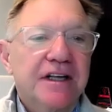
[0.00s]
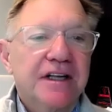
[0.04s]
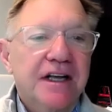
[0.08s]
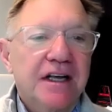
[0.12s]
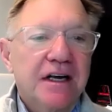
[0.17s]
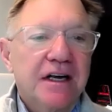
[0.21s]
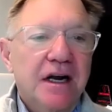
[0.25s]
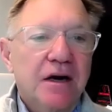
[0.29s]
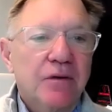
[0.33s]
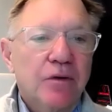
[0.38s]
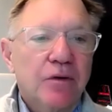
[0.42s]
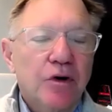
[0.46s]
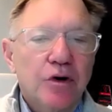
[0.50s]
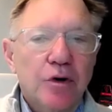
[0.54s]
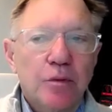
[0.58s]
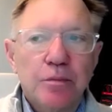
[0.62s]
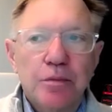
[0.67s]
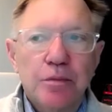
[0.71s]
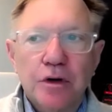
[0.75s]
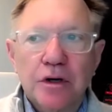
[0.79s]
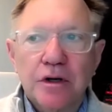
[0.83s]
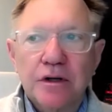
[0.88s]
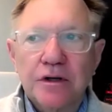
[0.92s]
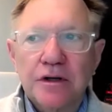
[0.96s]
And I wrote a
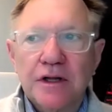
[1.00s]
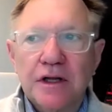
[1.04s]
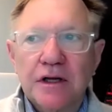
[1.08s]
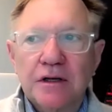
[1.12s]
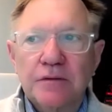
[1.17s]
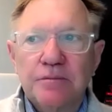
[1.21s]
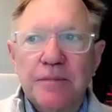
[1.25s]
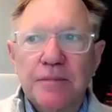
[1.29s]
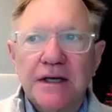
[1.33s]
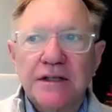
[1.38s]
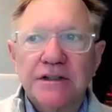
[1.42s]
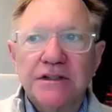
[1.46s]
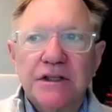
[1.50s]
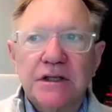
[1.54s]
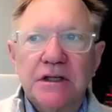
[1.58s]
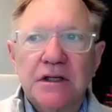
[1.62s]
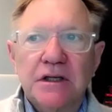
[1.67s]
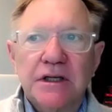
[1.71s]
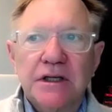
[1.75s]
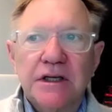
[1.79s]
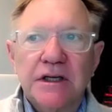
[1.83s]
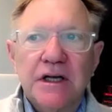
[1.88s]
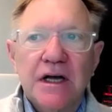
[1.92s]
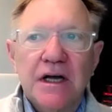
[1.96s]
book that
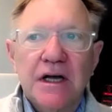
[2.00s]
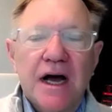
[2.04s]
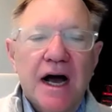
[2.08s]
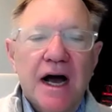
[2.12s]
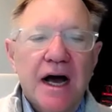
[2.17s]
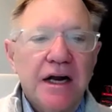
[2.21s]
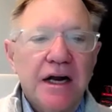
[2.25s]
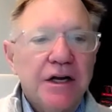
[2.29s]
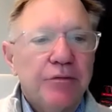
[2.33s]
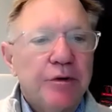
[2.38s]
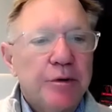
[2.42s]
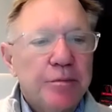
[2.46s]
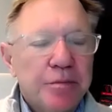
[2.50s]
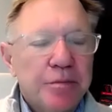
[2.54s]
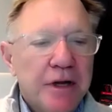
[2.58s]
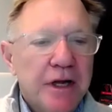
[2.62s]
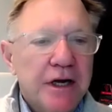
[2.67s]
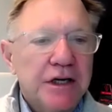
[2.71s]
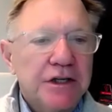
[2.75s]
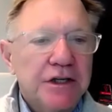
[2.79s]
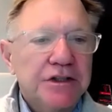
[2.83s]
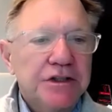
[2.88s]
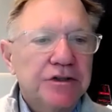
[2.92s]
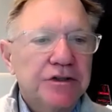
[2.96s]
basically, how do you
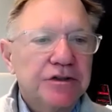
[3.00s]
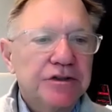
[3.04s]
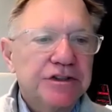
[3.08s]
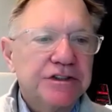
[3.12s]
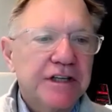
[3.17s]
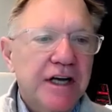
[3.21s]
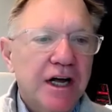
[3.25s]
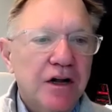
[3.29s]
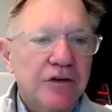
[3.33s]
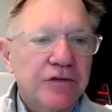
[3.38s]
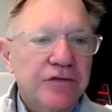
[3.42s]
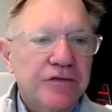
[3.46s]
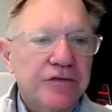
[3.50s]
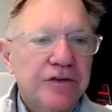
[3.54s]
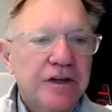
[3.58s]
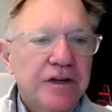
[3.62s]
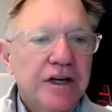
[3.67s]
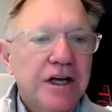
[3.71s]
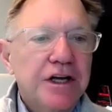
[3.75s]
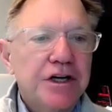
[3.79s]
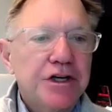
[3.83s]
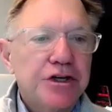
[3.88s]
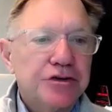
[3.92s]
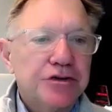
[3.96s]
replenish yourself
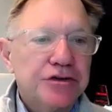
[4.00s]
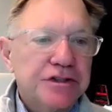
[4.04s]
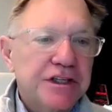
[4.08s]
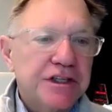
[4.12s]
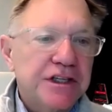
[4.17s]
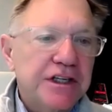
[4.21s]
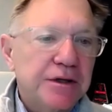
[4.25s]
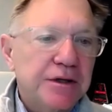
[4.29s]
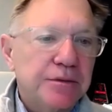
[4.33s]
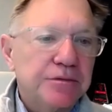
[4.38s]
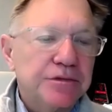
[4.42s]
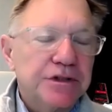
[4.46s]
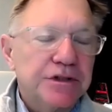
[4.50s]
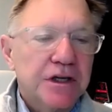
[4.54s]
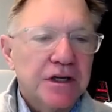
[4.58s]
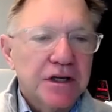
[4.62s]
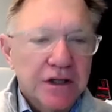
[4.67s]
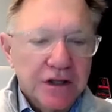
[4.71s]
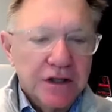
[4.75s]
and your teams?